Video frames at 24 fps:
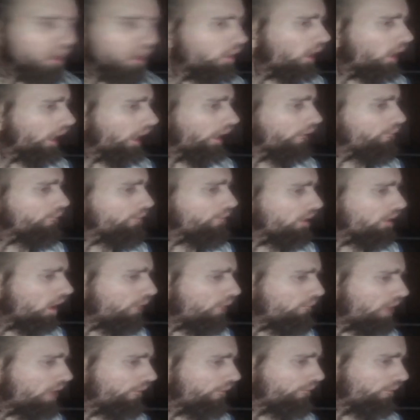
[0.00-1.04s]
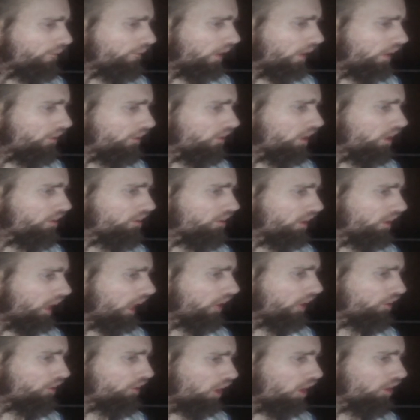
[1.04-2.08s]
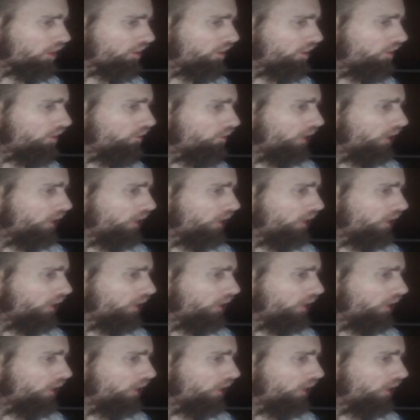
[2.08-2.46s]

Like, if you're on my friends list and I talk to you,